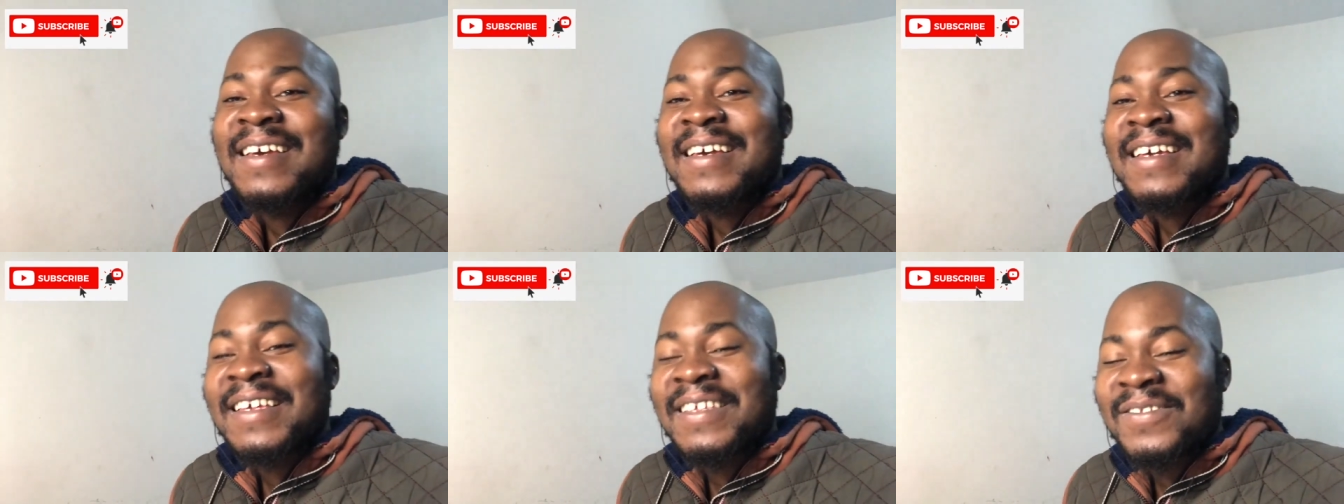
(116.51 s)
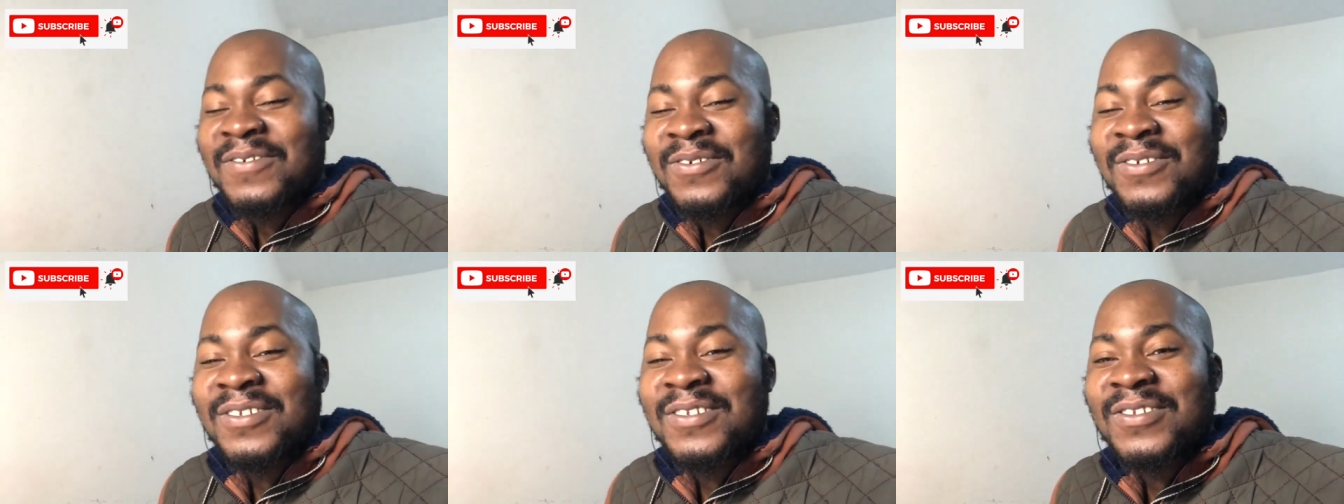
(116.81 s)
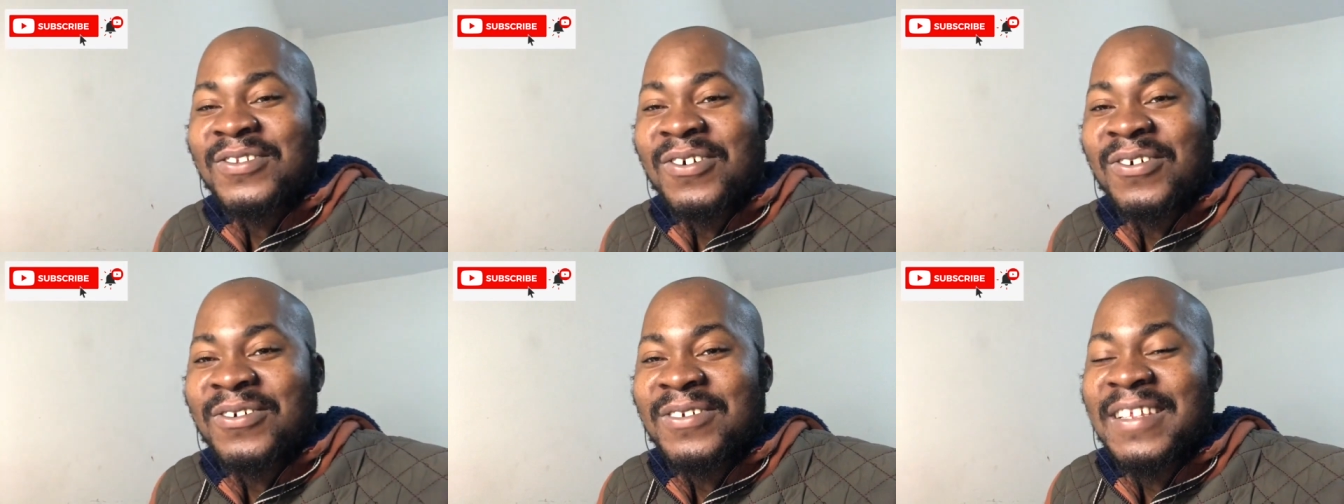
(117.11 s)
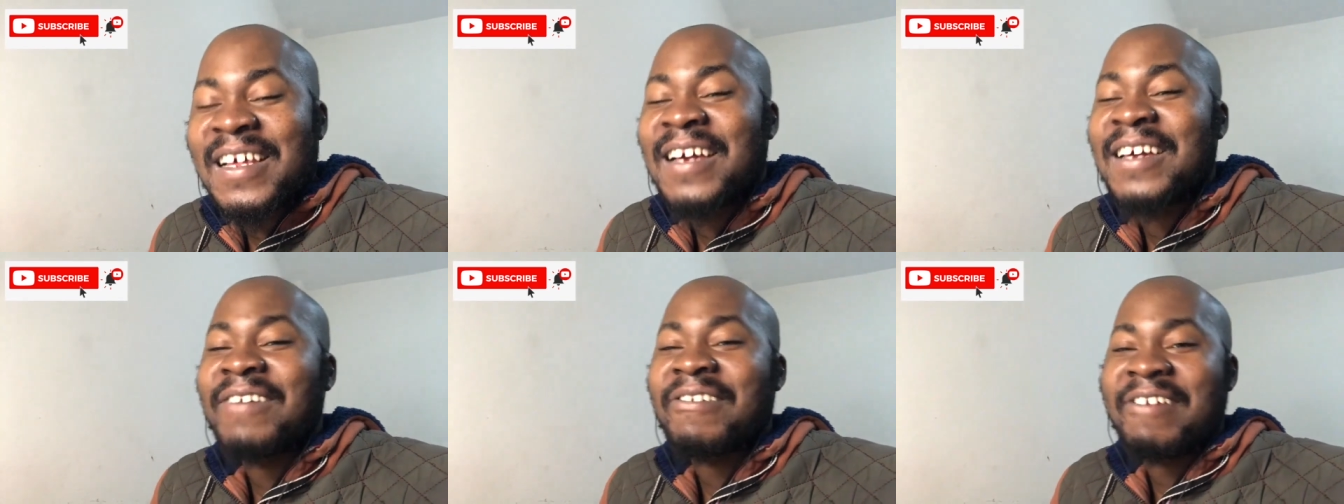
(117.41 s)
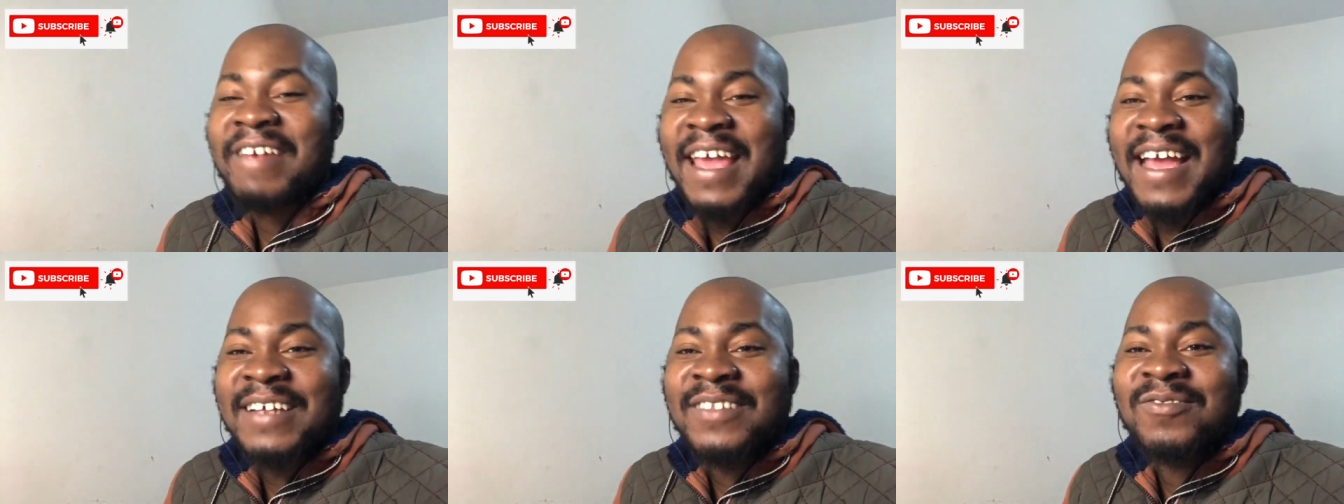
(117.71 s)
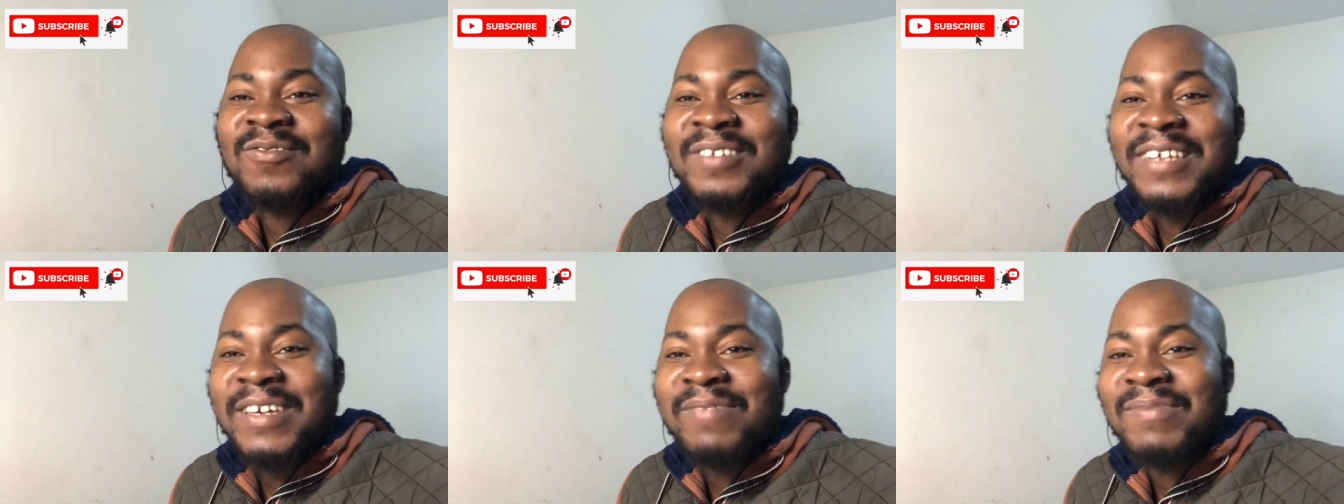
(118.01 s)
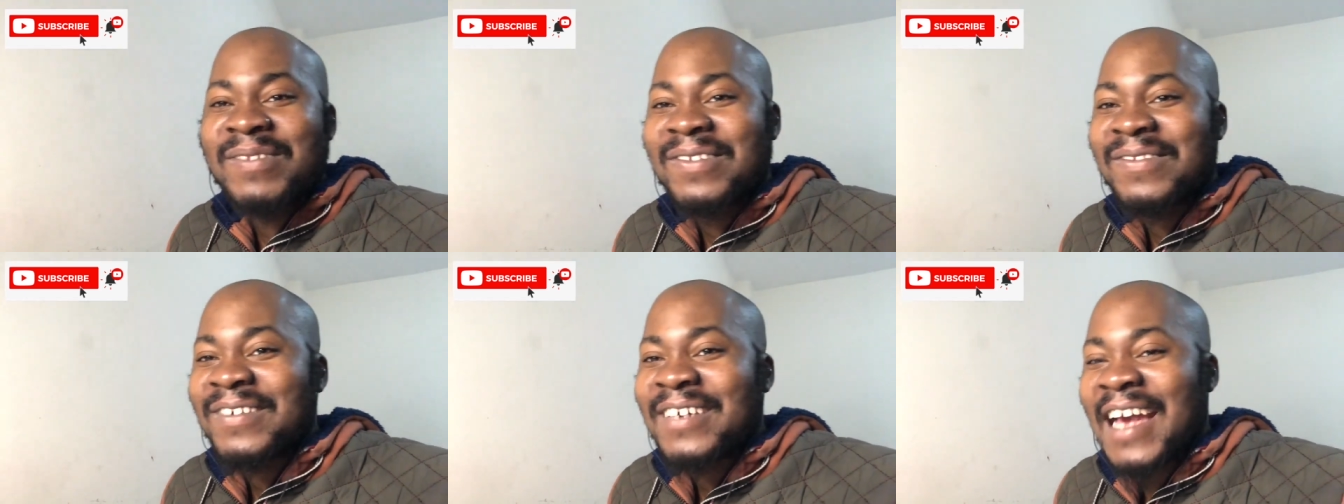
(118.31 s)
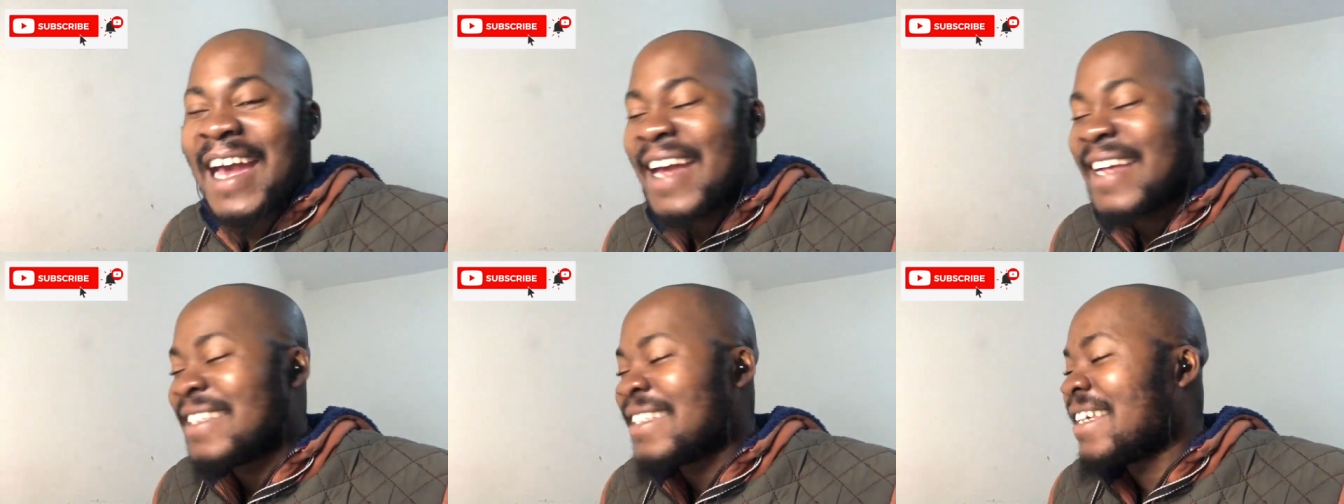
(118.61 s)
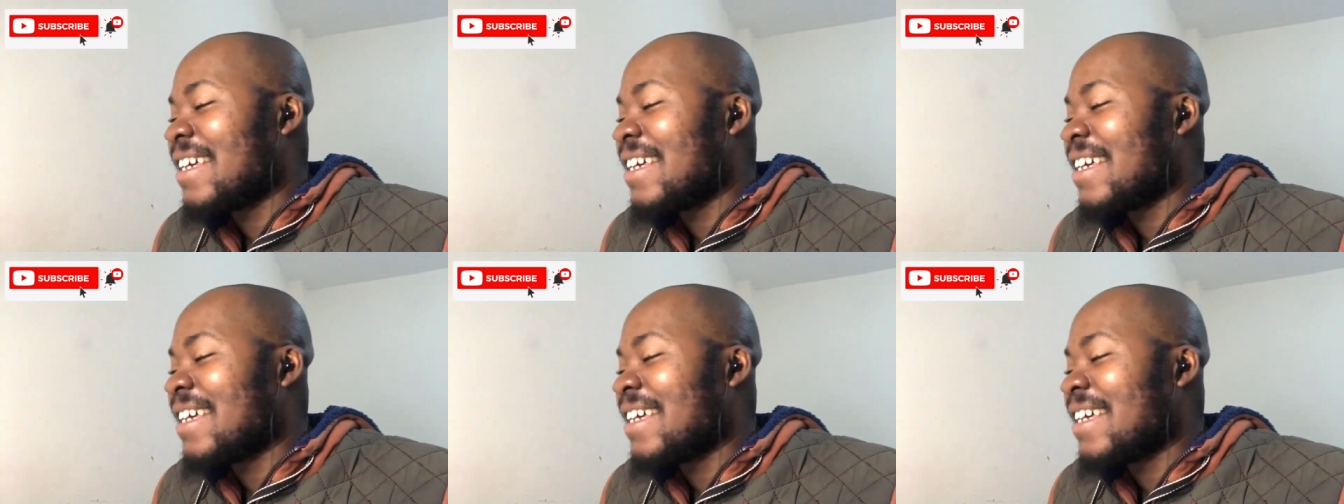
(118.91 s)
his own songs and react to them too, guys.